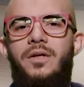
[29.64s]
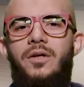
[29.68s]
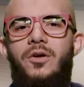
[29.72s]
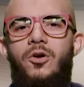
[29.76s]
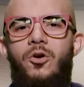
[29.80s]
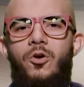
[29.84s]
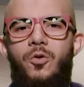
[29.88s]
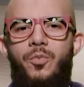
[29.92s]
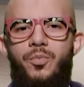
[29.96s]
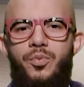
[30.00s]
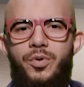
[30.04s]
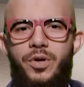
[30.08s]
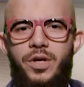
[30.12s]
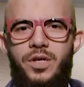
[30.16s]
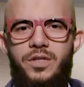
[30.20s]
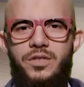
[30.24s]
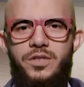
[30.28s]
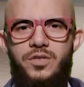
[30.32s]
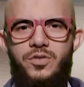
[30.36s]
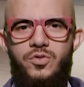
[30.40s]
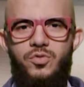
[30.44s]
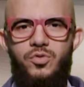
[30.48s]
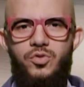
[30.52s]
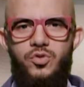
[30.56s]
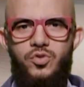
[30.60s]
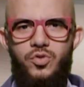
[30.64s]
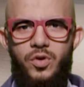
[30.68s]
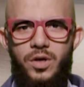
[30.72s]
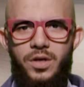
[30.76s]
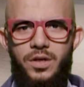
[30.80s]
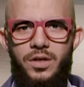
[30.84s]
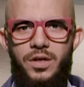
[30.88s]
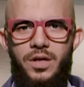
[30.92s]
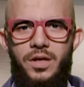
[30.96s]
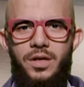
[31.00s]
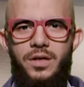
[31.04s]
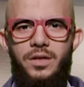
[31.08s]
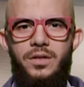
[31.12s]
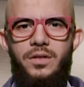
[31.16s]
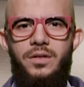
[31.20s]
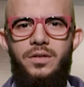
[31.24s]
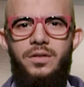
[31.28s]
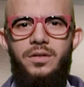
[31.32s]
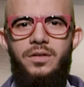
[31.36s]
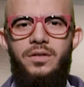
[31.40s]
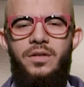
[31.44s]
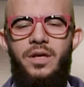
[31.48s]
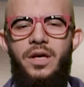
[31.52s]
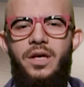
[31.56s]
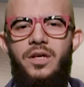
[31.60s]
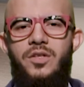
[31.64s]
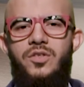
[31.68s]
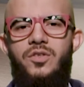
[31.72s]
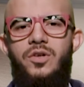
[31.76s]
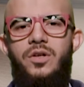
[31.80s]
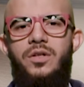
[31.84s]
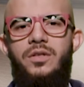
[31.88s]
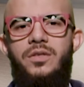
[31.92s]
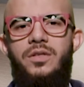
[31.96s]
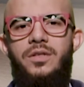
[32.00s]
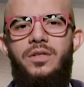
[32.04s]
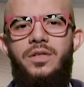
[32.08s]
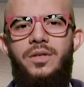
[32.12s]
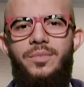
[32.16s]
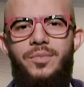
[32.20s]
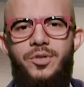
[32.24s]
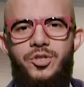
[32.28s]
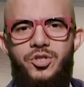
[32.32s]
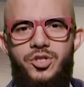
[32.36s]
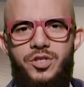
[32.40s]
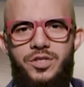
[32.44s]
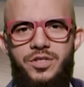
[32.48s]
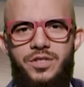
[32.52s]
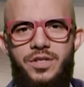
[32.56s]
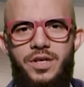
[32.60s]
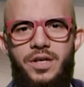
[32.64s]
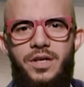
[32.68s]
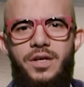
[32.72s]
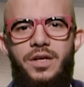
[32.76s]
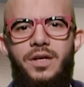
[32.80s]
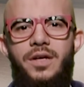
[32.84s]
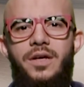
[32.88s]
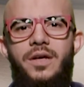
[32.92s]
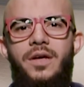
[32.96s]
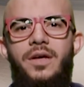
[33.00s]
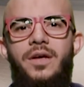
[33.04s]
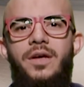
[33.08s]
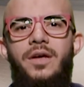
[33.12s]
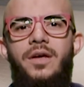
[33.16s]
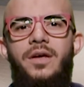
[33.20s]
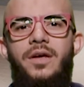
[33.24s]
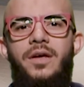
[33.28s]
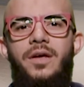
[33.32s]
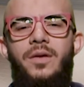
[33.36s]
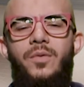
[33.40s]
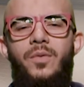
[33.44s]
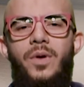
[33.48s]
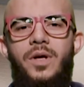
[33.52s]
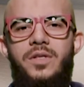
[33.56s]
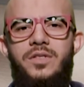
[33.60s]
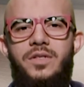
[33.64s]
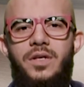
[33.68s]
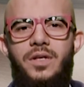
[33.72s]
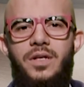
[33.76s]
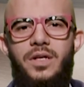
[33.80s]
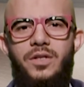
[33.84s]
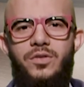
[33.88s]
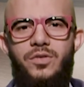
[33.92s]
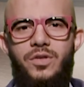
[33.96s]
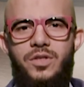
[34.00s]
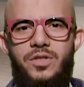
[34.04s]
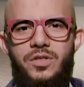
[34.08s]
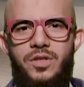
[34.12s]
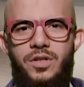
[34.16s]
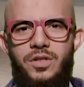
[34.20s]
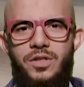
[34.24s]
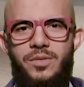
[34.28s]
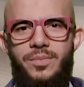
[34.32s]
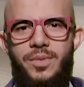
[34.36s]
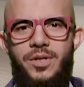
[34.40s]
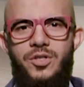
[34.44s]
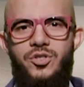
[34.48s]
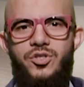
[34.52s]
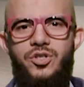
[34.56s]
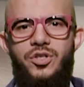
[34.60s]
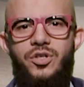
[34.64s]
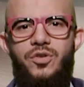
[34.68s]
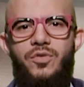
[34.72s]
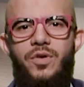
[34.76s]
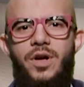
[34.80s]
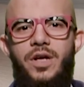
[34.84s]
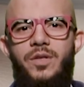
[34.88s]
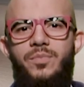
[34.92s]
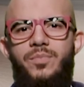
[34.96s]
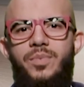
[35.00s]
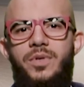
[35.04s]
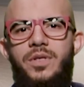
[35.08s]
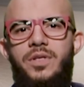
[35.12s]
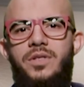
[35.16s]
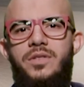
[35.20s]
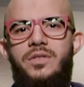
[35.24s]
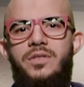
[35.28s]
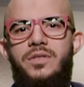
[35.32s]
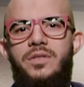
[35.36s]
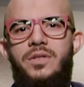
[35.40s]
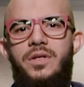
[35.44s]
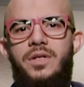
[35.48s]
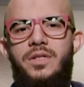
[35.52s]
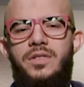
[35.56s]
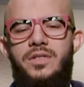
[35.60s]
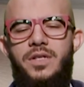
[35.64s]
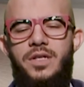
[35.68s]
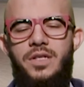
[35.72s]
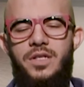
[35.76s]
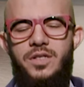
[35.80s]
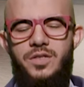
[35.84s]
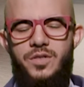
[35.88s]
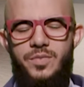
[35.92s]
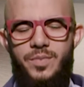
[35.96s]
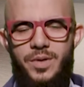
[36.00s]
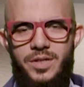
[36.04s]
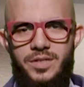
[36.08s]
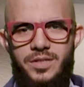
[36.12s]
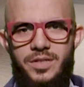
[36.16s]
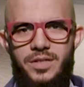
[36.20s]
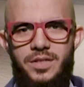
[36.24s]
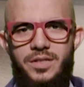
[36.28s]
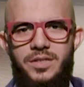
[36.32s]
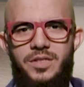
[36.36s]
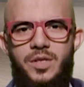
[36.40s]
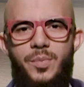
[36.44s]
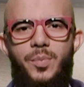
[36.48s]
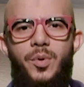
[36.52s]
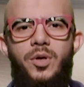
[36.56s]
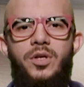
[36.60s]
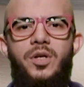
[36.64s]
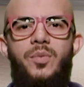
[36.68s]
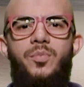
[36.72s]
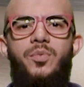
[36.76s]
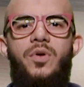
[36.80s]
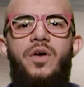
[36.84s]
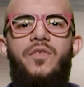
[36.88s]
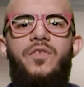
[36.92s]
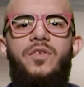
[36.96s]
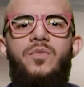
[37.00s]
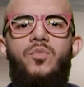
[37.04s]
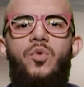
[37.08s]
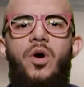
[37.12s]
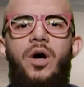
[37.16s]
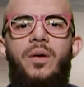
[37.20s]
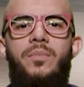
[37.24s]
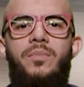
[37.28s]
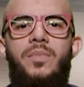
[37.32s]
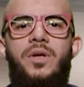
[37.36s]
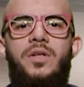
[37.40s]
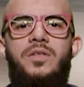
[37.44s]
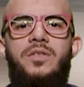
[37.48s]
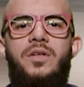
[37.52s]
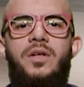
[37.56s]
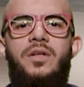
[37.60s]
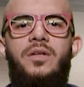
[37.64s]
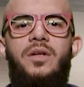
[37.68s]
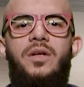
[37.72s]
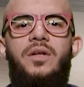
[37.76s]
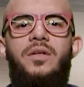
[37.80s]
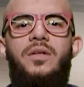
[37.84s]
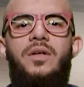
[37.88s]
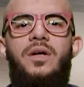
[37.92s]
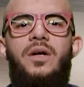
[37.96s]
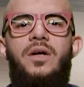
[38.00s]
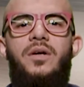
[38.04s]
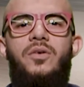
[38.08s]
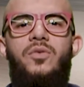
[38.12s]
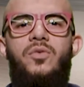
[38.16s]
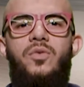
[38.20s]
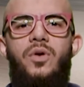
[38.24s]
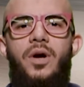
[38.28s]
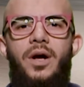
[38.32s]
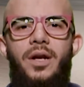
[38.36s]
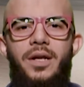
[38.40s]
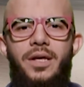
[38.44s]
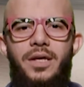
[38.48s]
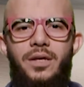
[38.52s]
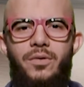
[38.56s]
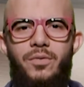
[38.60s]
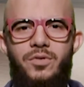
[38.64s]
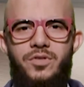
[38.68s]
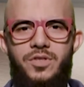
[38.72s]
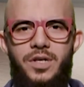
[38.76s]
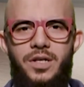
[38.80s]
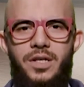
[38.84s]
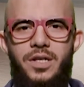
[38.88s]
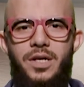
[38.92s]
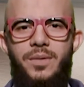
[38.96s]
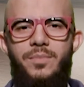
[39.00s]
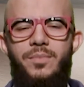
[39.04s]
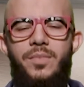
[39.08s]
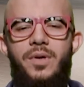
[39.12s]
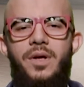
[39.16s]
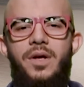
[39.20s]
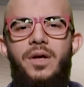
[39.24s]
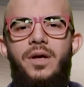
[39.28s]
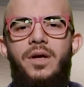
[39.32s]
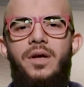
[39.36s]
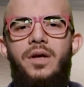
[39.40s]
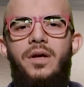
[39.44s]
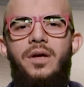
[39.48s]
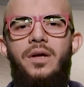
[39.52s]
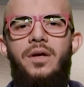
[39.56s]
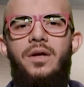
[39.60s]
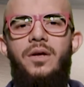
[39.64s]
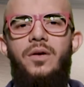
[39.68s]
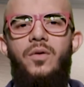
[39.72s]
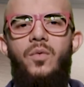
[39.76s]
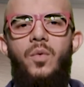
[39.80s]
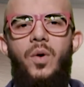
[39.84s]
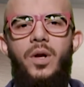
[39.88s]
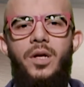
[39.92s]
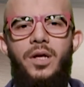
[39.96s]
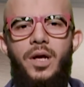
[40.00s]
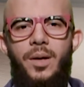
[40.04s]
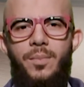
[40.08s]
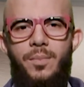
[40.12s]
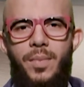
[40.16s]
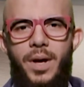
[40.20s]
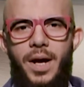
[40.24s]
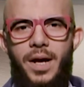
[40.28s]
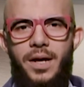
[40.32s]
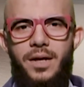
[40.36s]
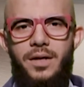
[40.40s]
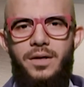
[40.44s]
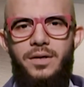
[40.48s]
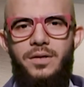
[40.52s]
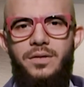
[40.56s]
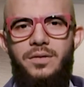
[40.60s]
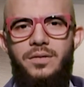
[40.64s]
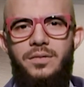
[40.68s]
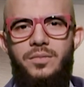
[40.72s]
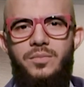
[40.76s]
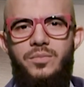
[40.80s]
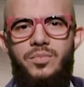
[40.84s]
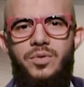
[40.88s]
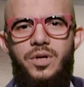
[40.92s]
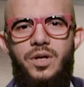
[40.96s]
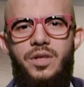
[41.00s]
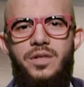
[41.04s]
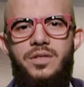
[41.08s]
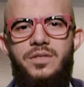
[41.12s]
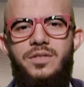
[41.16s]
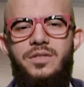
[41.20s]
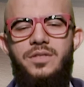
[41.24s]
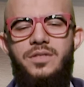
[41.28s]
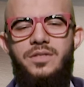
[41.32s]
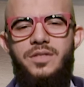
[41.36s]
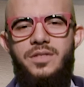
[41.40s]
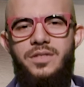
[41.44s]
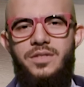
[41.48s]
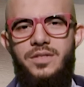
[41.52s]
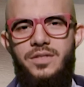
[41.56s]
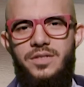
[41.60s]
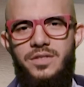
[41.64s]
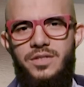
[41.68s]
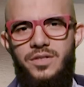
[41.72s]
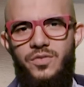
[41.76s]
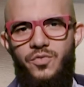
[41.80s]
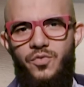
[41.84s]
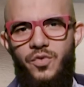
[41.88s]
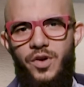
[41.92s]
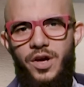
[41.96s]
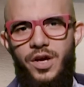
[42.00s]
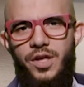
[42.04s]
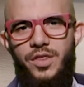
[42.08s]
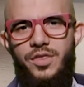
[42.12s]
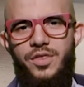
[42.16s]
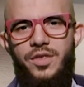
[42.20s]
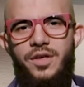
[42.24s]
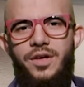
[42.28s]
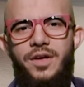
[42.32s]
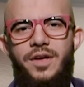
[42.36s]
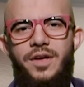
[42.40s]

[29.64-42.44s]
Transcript: All praise is due to Allah, the exalted, the majestic. And we ask Allah to exalt the mention and grant peace and send His blessings upon the Prophet Muhammad sallallahu alaihi wasallam. Welcome back, brothers and sisters in faith.